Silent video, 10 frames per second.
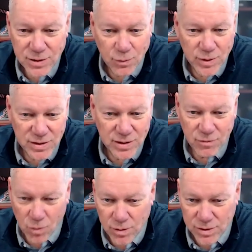So we said, of
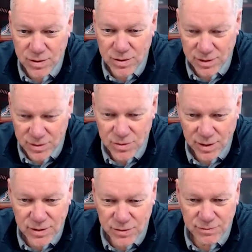course,
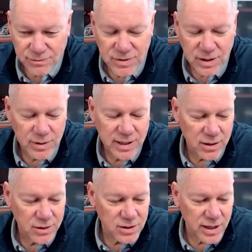let's see what that
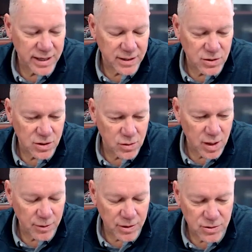looks like. And so a
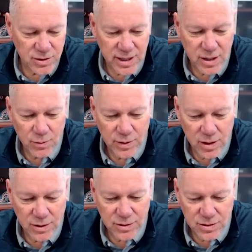couple of years later, we
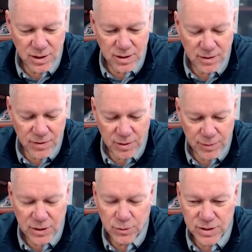launched the
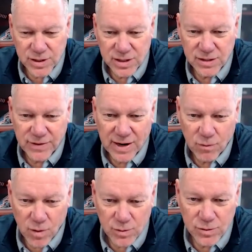P365
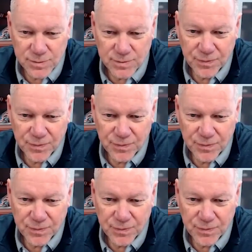Rose,